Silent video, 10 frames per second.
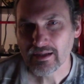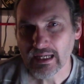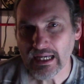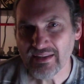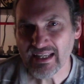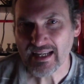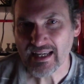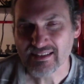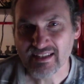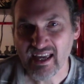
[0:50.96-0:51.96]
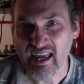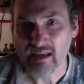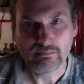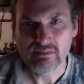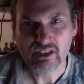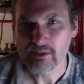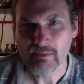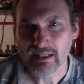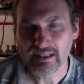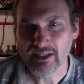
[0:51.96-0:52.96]
then I say,
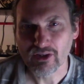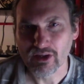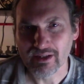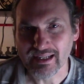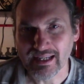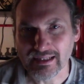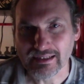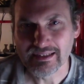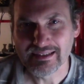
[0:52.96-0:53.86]
dismantle it all again.